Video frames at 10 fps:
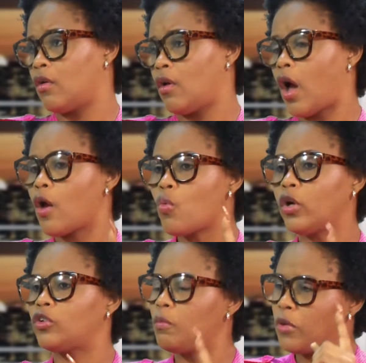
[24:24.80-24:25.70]
I
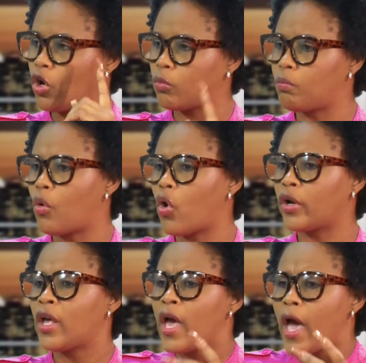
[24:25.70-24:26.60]
want to be on
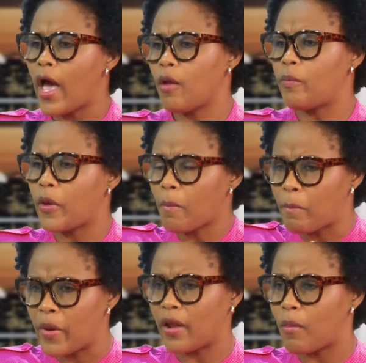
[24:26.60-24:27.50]
board helping
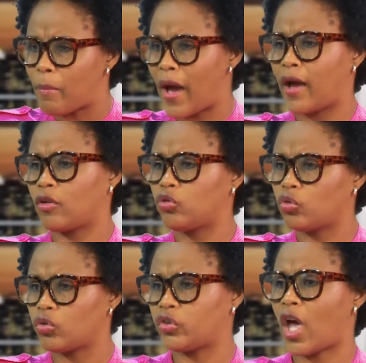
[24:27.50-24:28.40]
build back
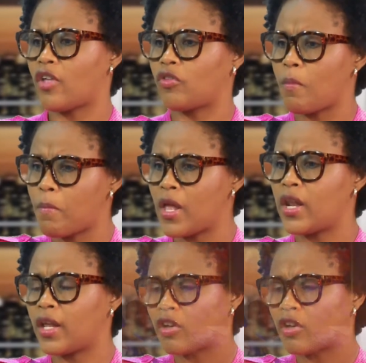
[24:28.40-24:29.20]
society, building the